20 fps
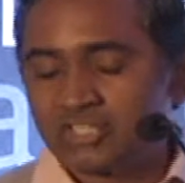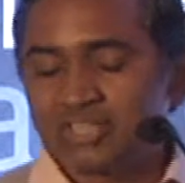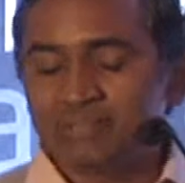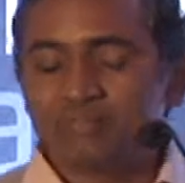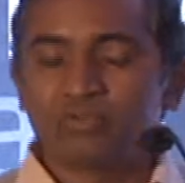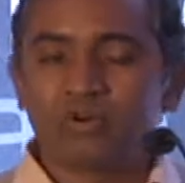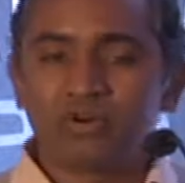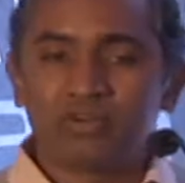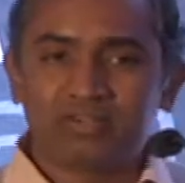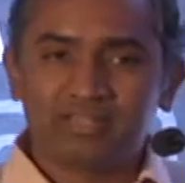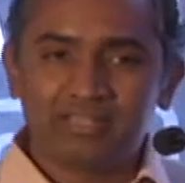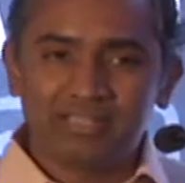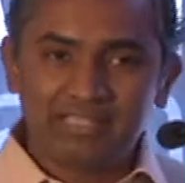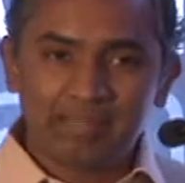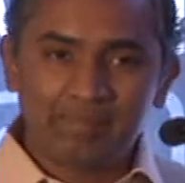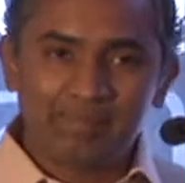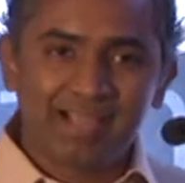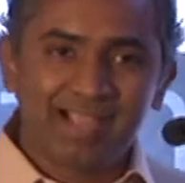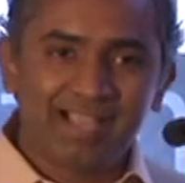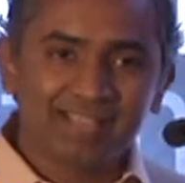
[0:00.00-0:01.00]
I've got in
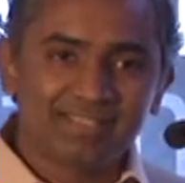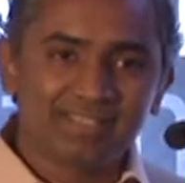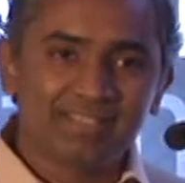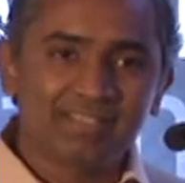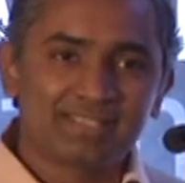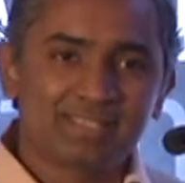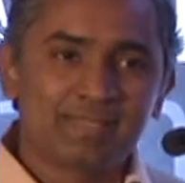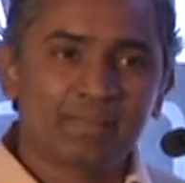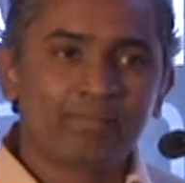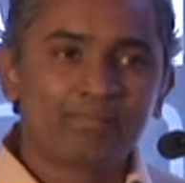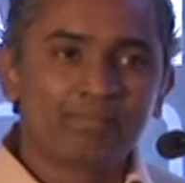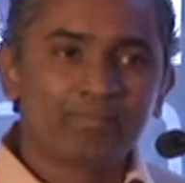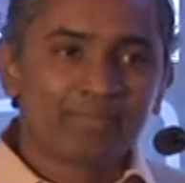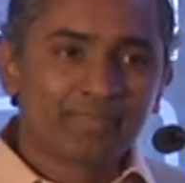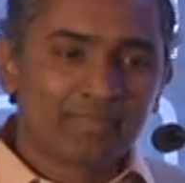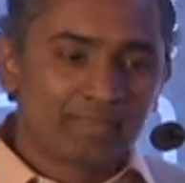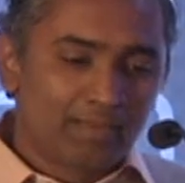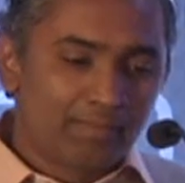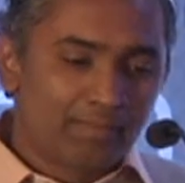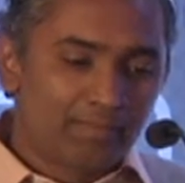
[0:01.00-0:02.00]
the past is
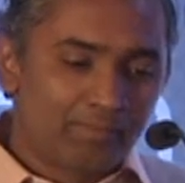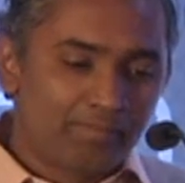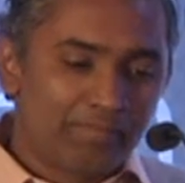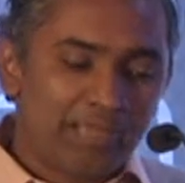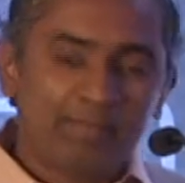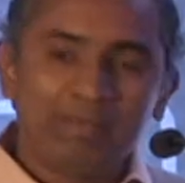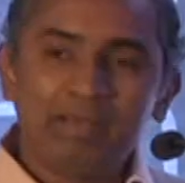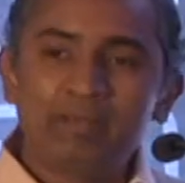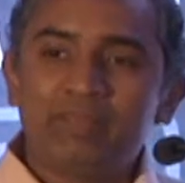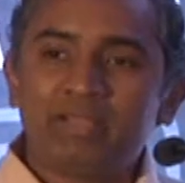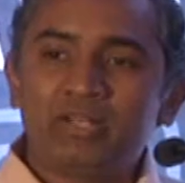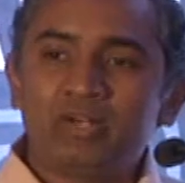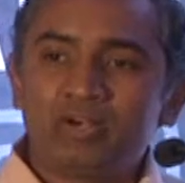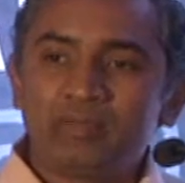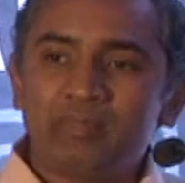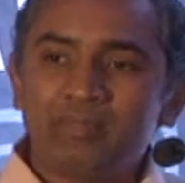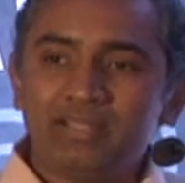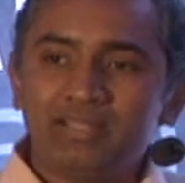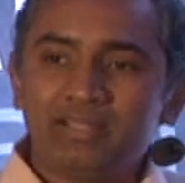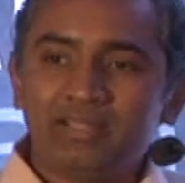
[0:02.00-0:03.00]
people may
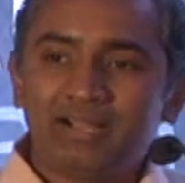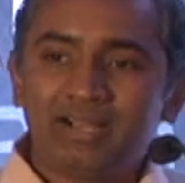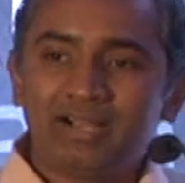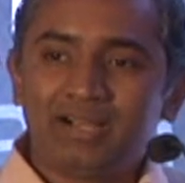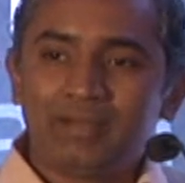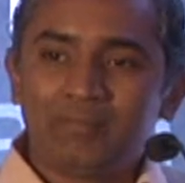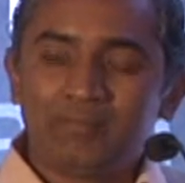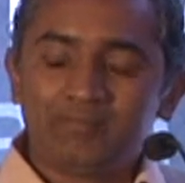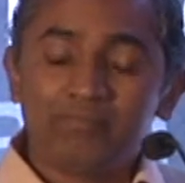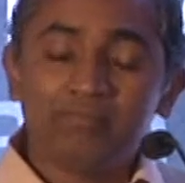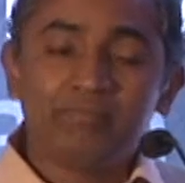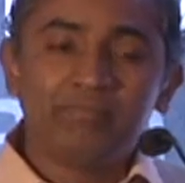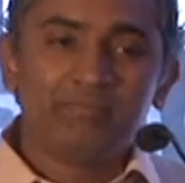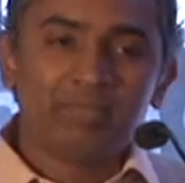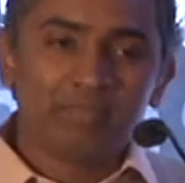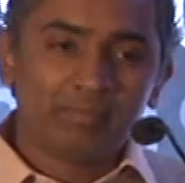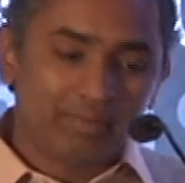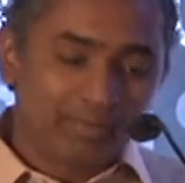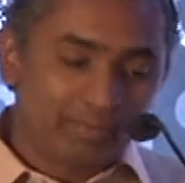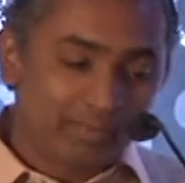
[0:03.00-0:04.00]
not be, uh,
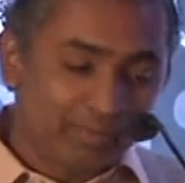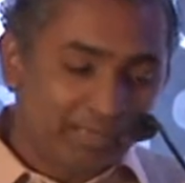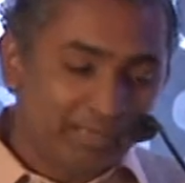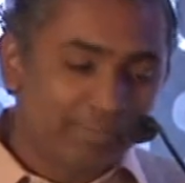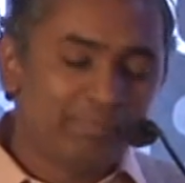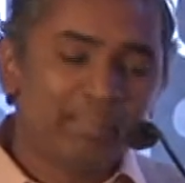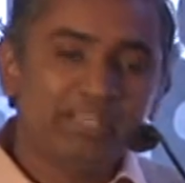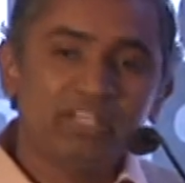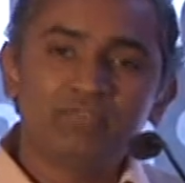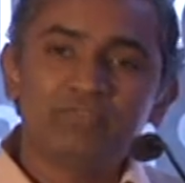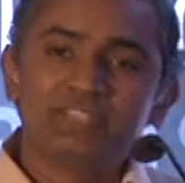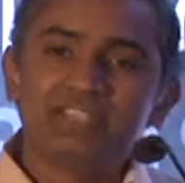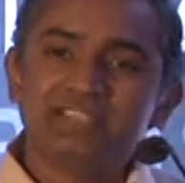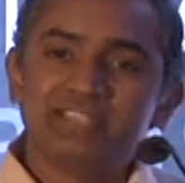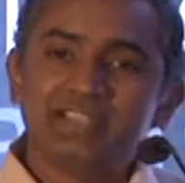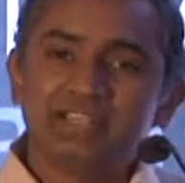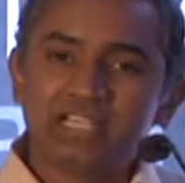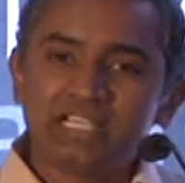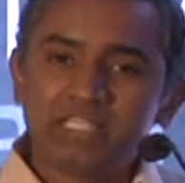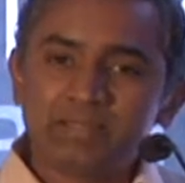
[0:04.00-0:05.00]
in, in many of these
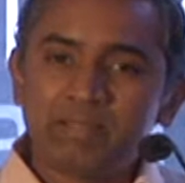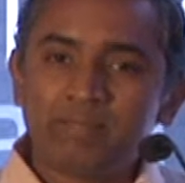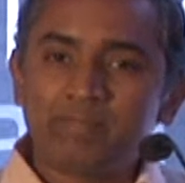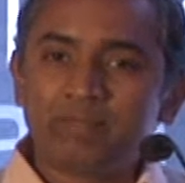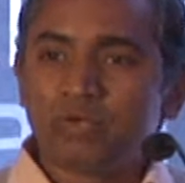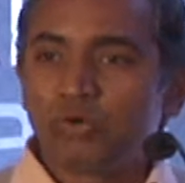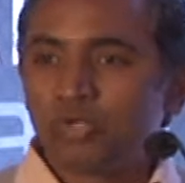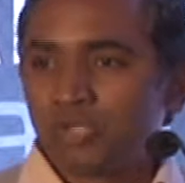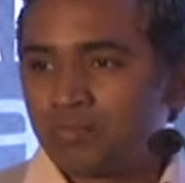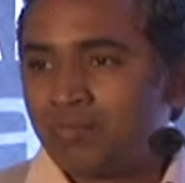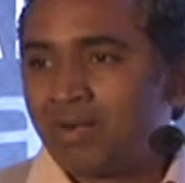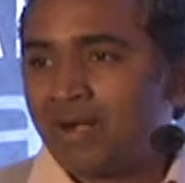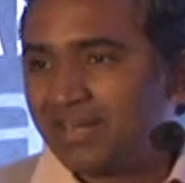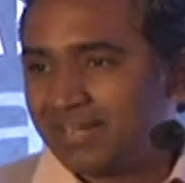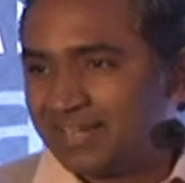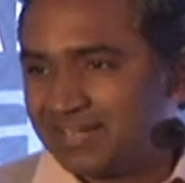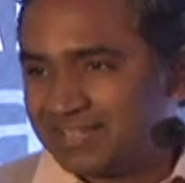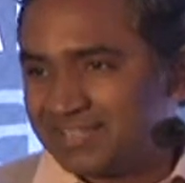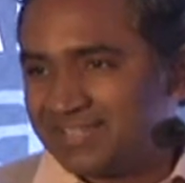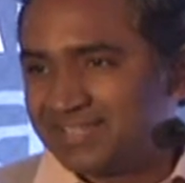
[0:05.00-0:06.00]
areas, people go to
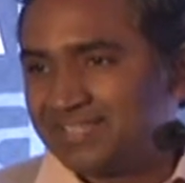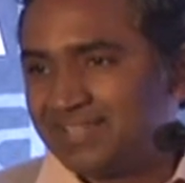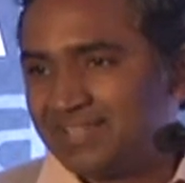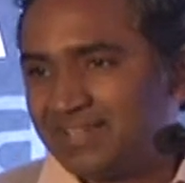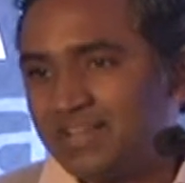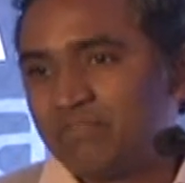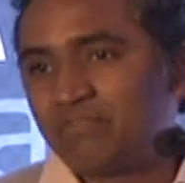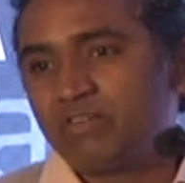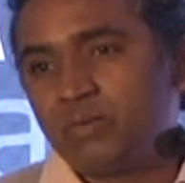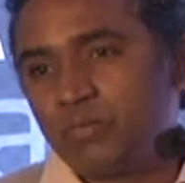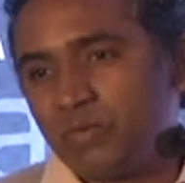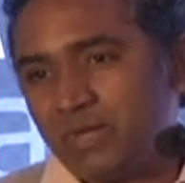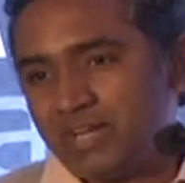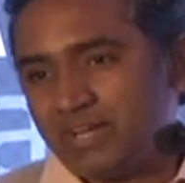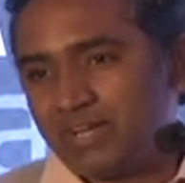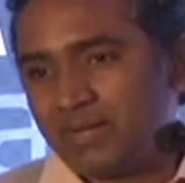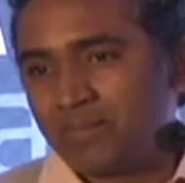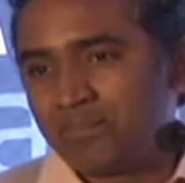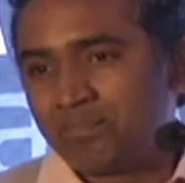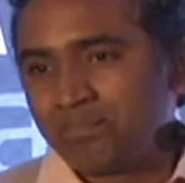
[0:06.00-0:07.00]
markets every
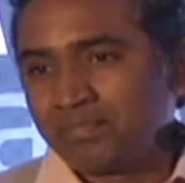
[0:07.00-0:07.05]
week.